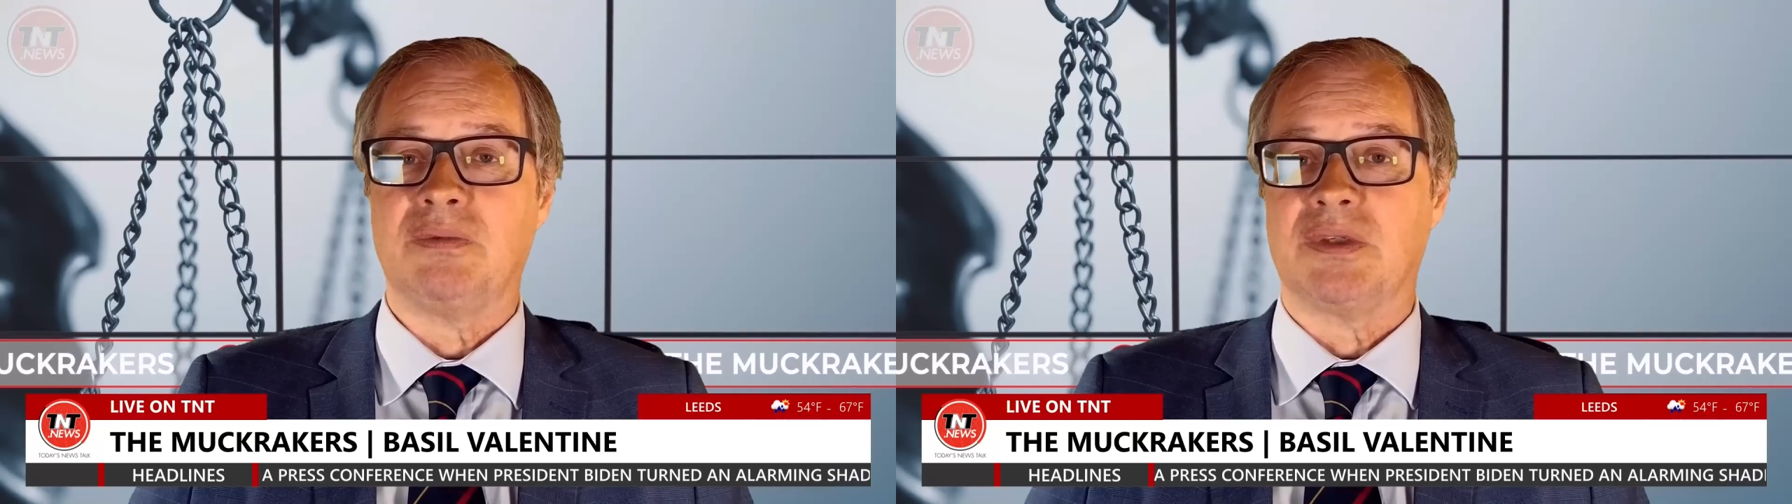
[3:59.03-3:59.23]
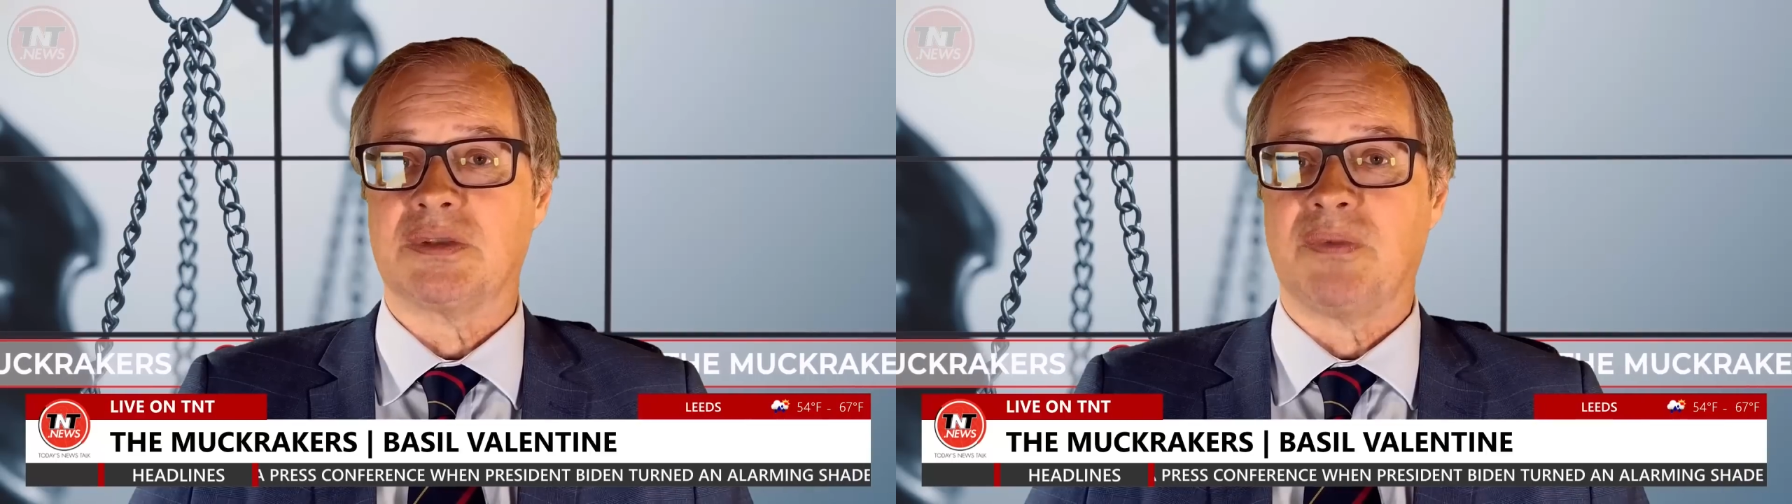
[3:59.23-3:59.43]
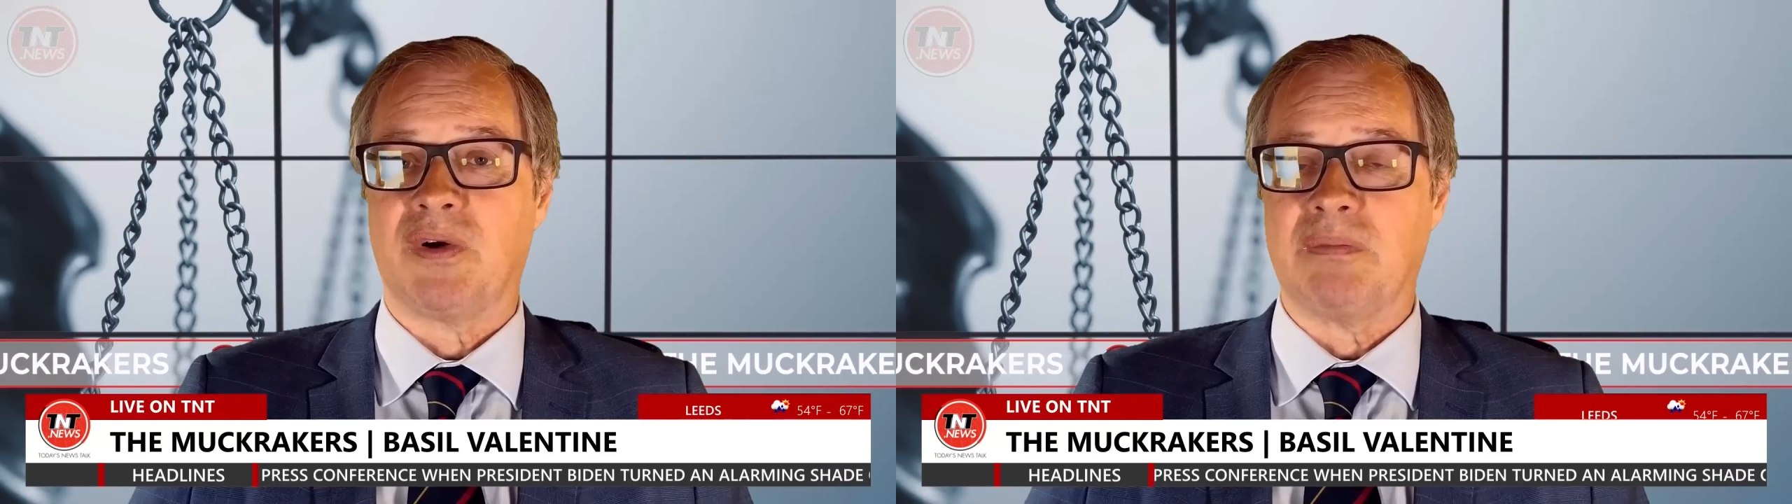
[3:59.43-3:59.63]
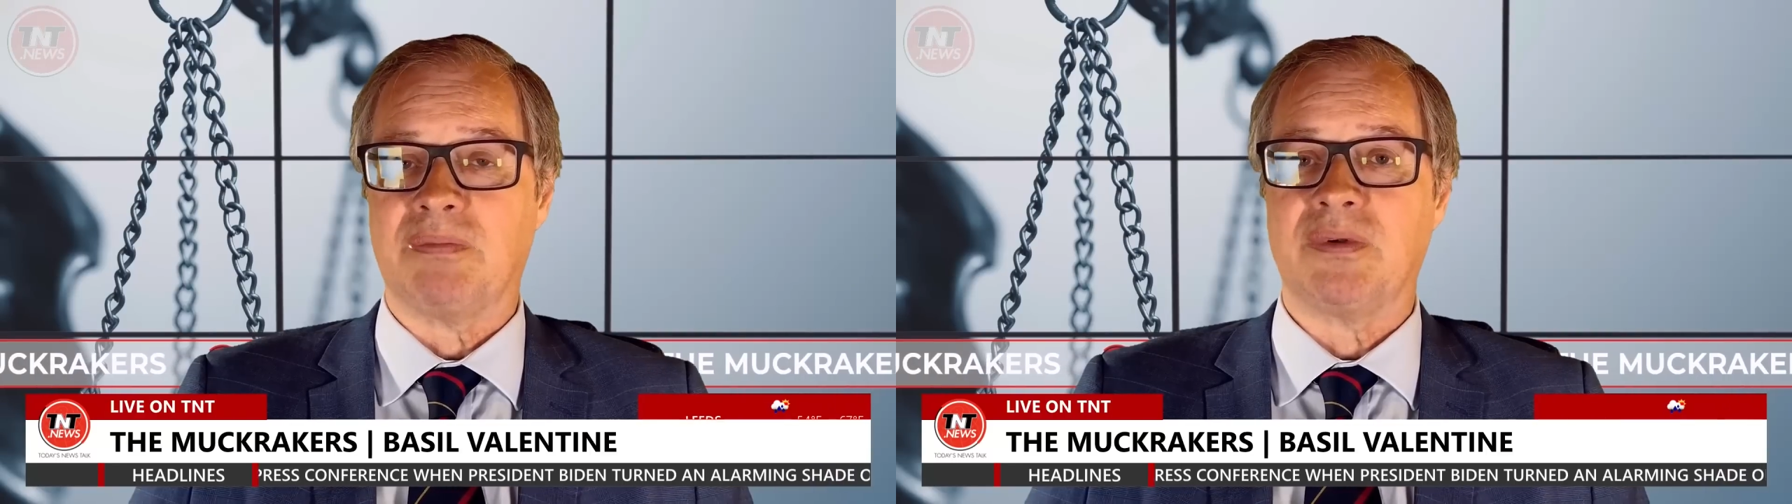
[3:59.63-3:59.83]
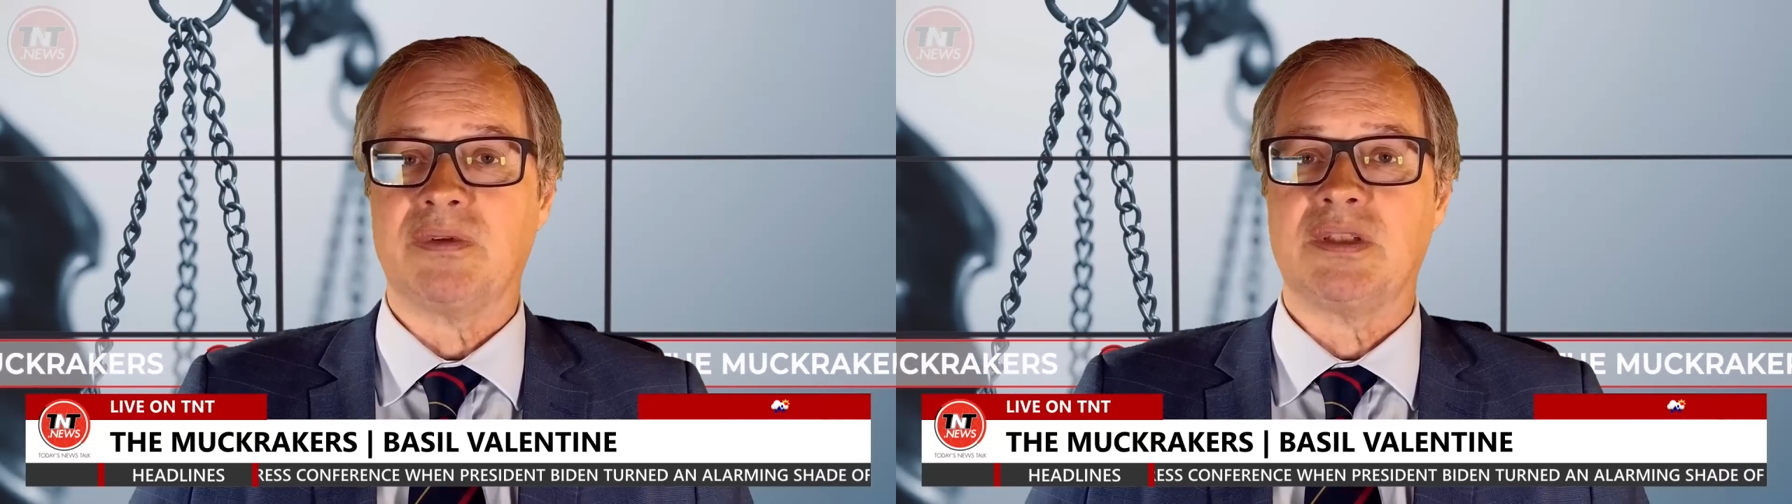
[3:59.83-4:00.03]
What's more
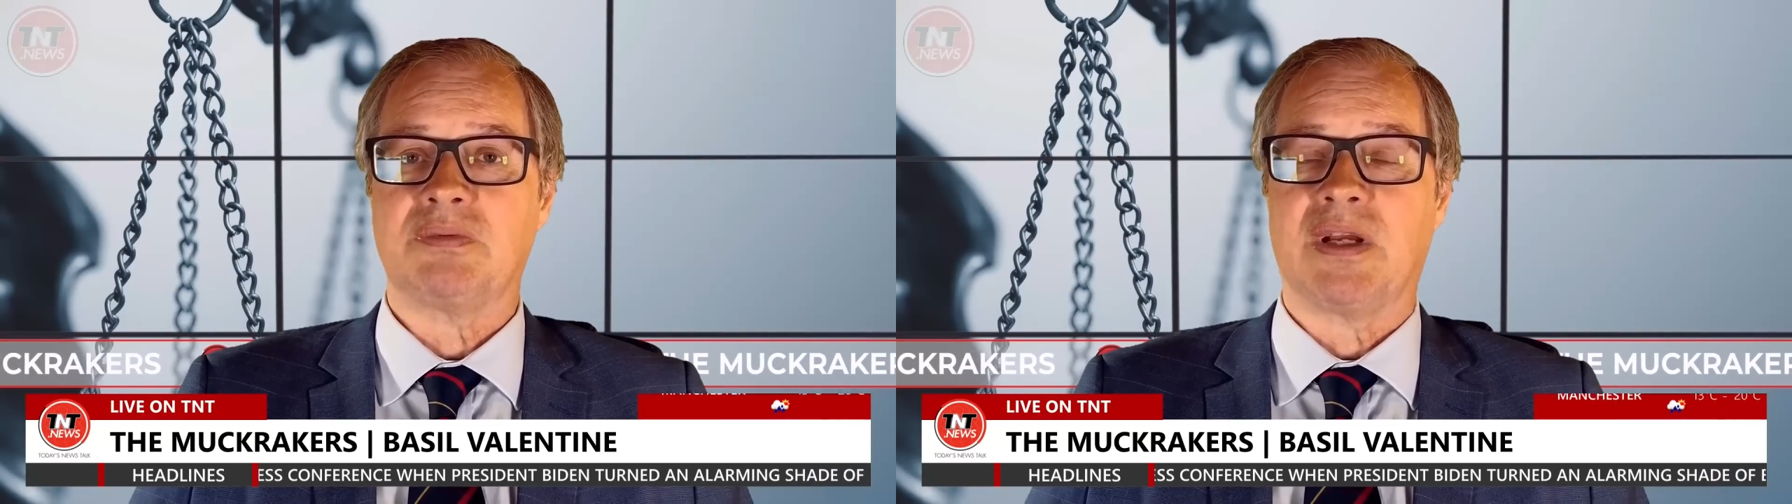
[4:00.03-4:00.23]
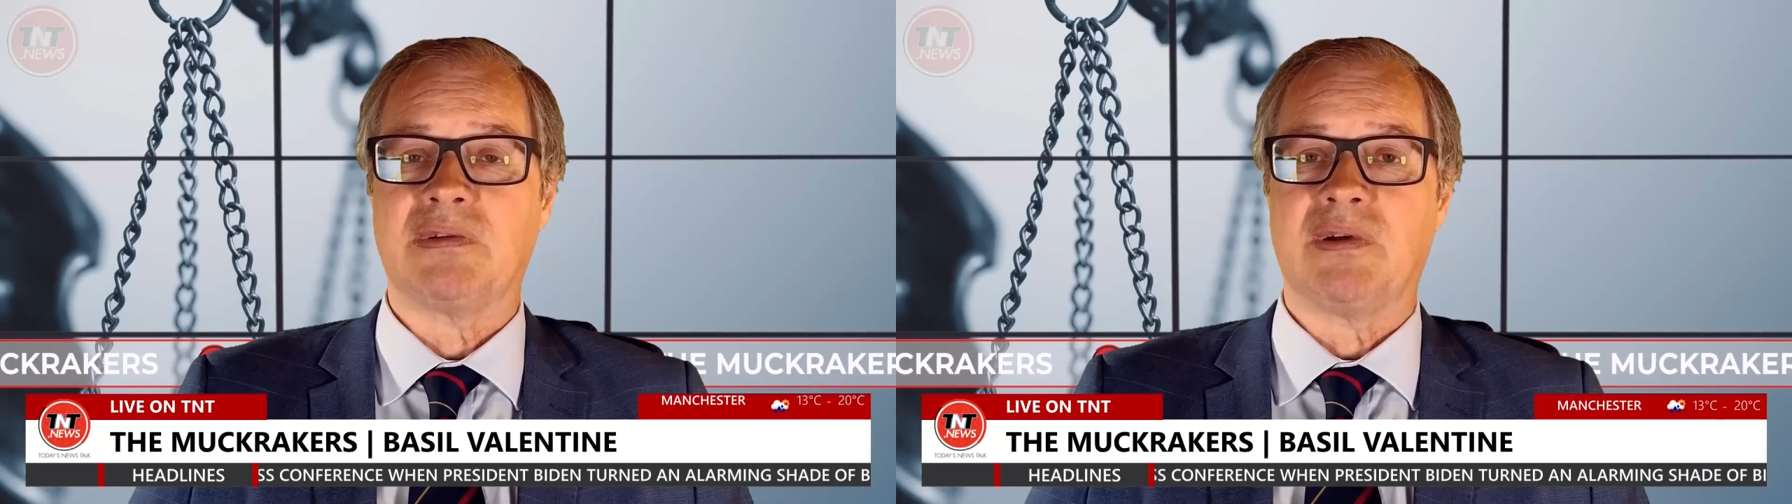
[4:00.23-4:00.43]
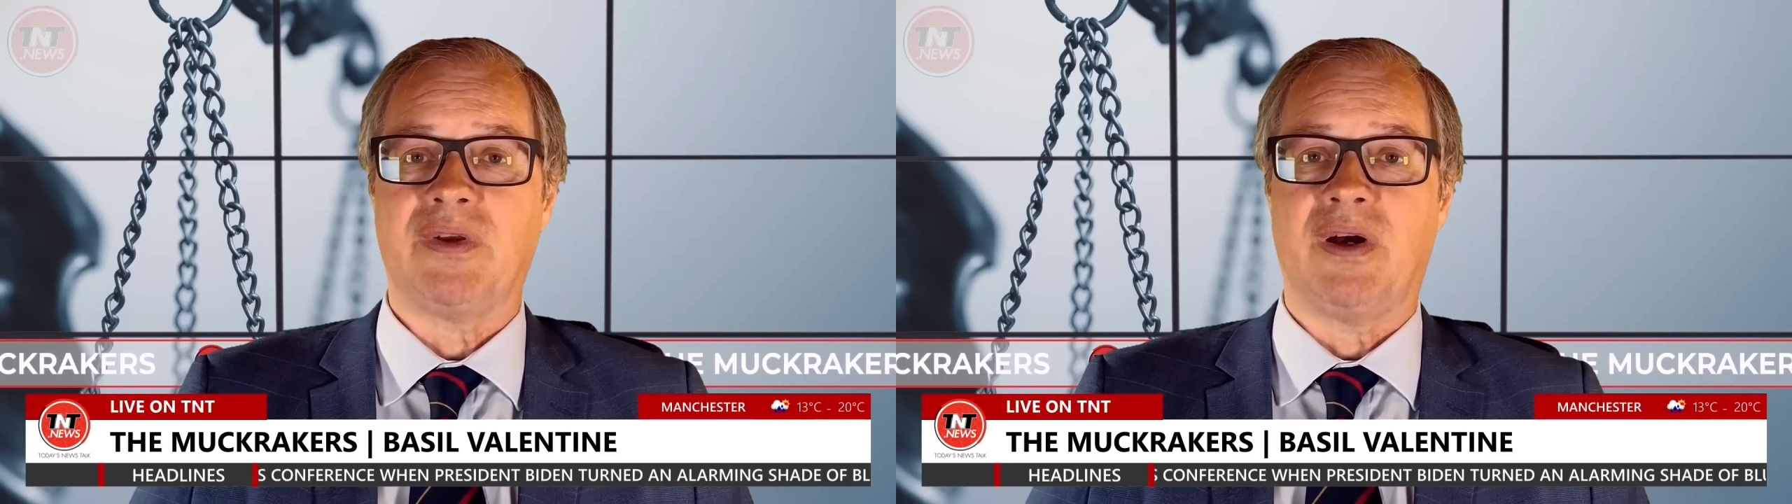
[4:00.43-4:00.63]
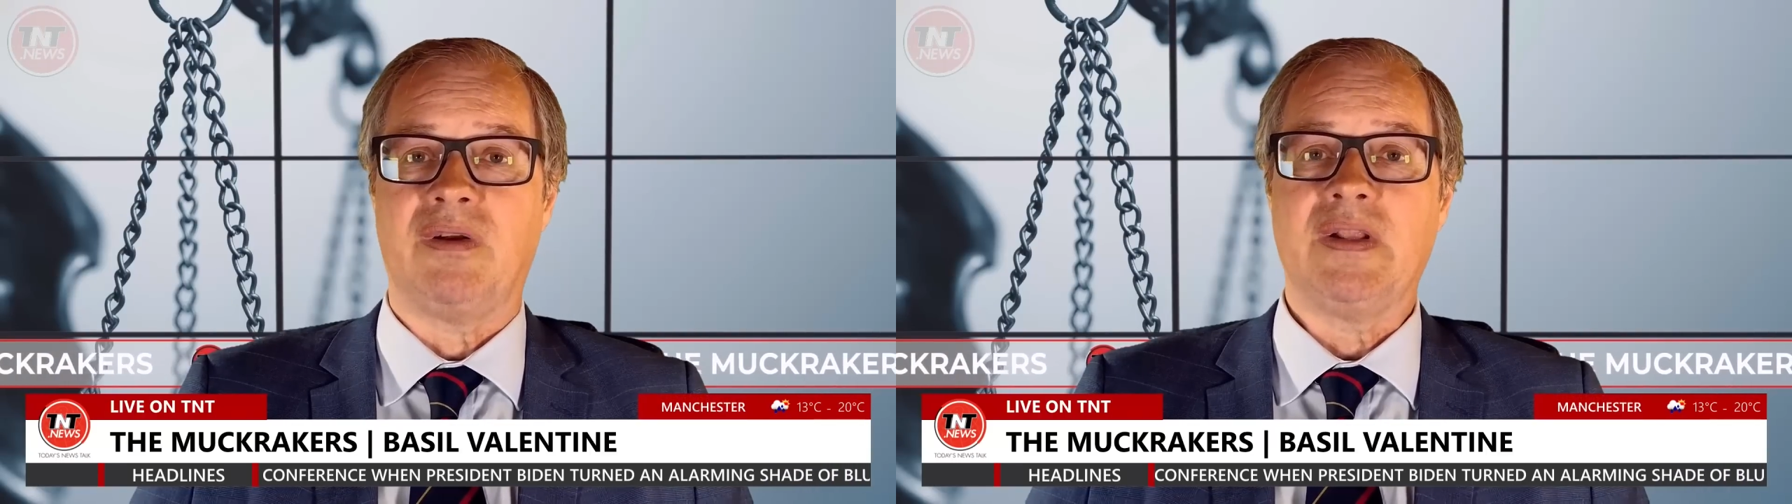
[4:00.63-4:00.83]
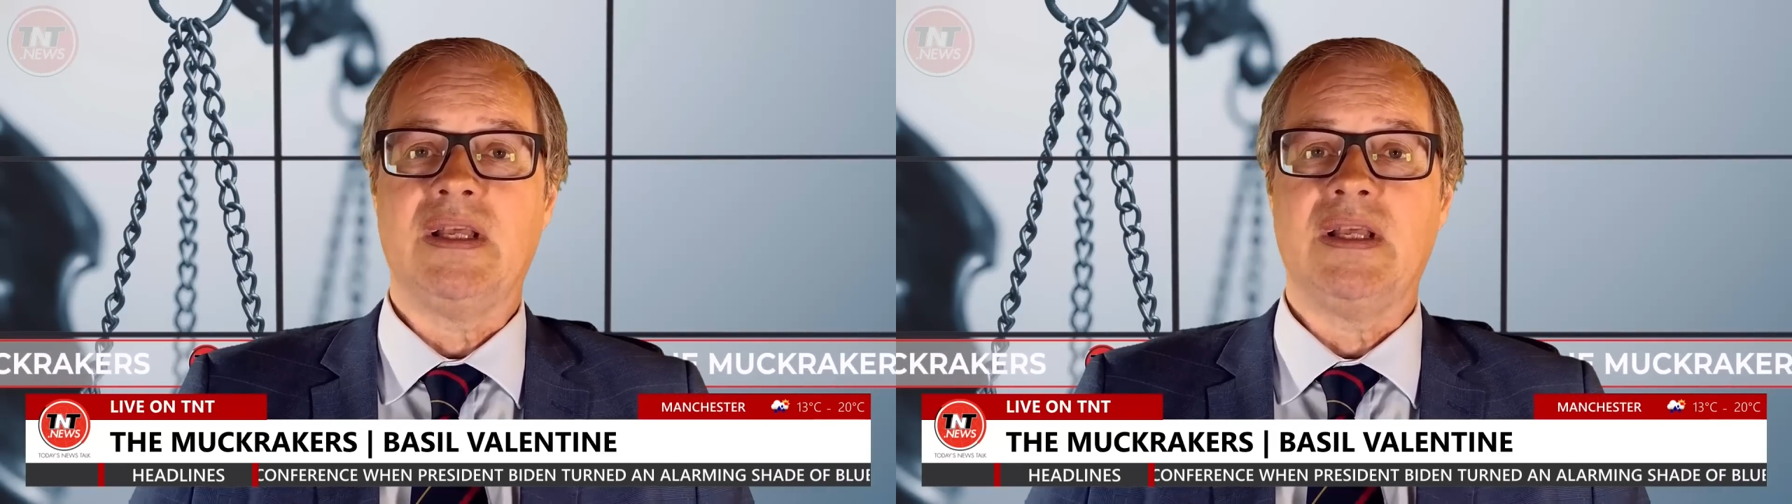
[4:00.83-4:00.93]
important is whether or not